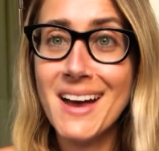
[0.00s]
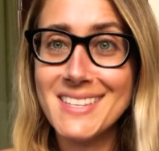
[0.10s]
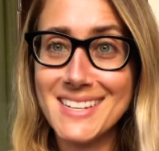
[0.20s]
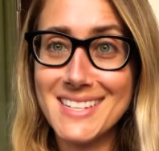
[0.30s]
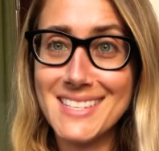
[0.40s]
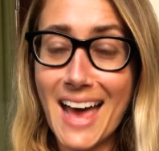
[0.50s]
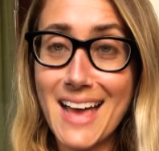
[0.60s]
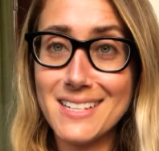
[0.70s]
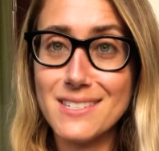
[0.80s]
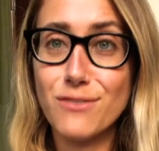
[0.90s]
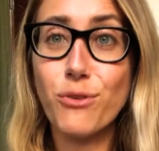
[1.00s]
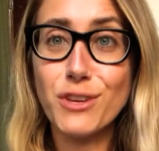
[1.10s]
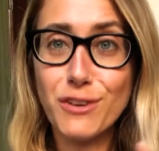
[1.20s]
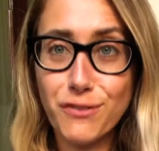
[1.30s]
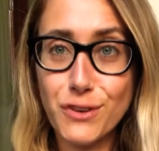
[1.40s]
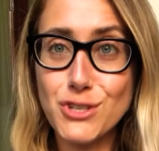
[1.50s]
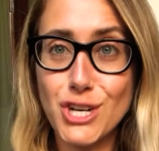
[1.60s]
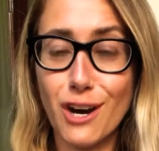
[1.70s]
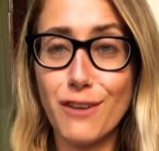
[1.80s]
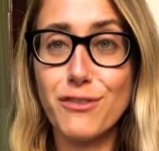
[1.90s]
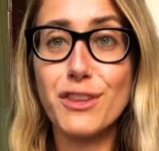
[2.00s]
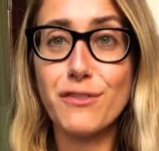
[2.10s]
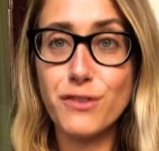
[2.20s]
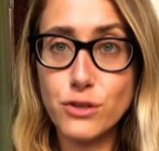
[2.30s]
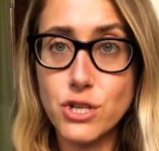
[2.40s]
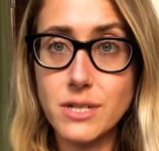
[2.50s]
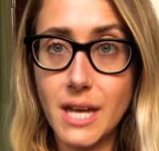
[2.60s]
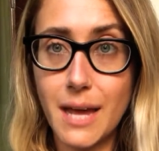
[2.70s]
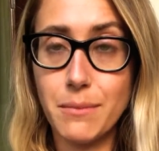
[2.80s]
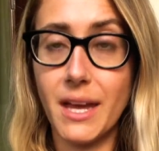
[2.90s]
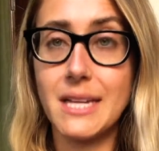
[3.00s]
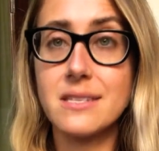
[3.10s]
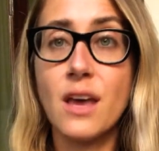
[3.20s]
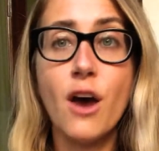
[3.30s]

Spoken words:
success for the future timelines,